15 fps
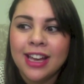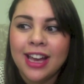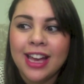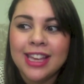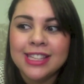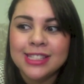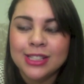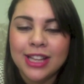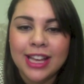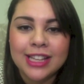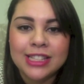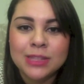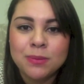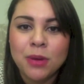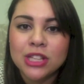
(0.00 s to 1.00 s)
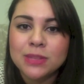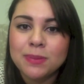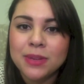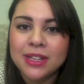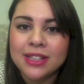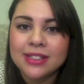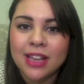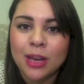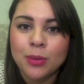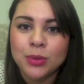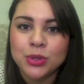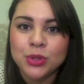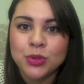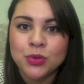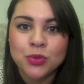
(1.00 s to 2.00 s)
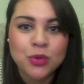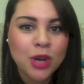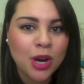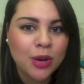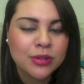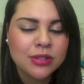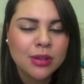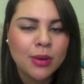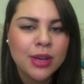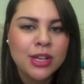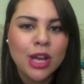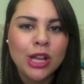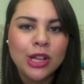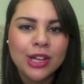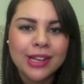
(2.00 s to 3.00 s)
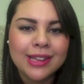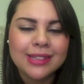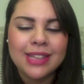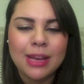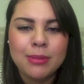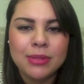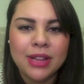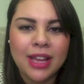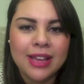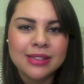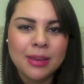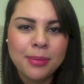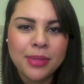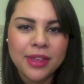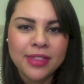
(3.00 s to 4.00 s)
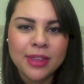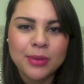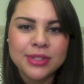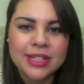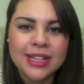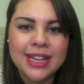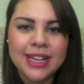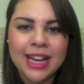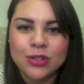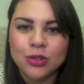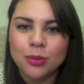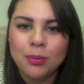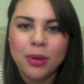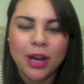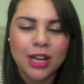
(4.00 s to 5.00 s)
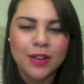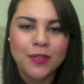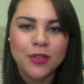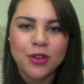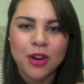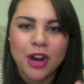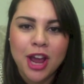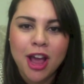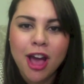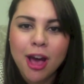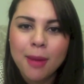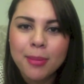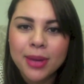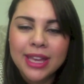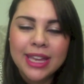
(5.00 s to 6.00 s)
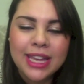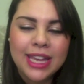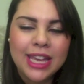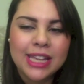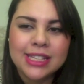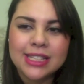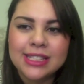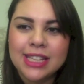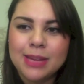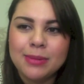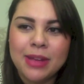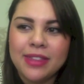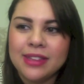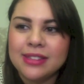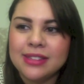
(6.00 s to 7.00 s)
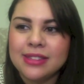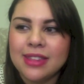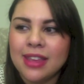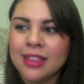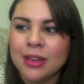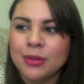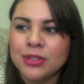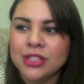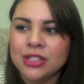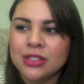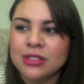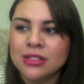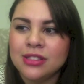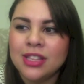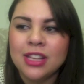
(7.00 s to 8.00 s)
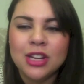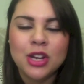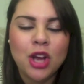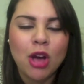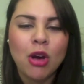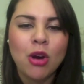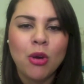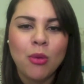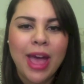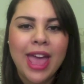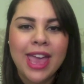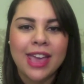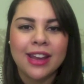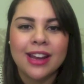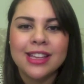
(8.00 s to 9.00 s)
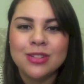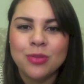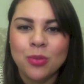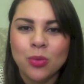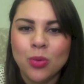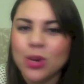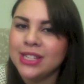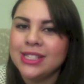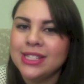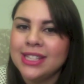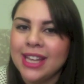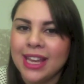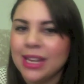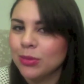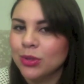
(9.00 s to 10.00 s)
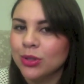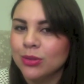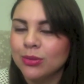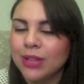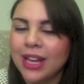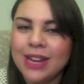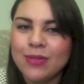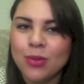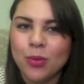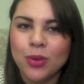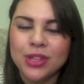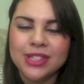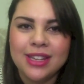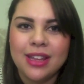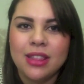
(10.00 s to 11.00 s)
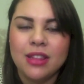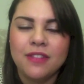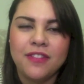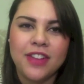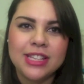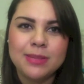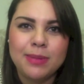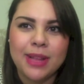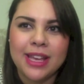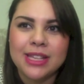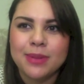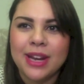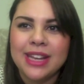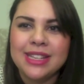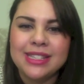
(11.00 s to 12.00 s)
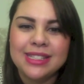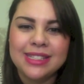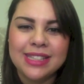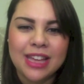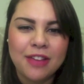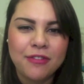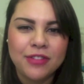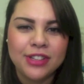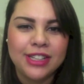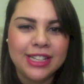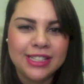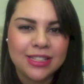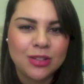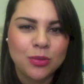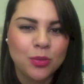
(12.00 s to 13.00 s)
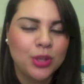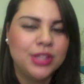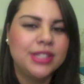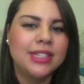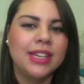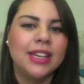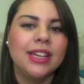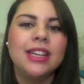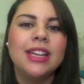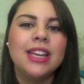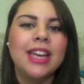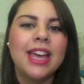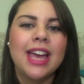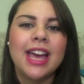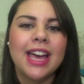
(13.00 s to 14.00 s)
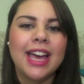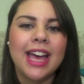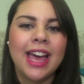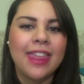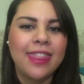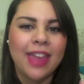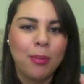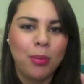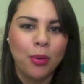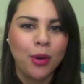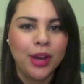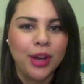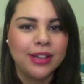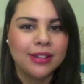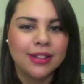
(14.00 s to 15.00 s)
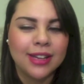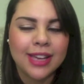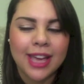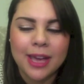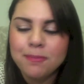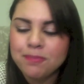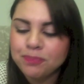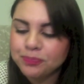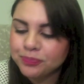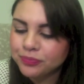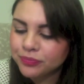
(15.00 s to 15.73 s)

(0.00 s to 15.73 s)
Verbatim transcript: I still had spots because I was grown, so it no longer seemed like something that was a natural part of growing up. It just seemed like this thing that just didn't go away and I didn't want it anymore. Well, I never wanted it in the first place, but I definitely didn't want it at that point, okay?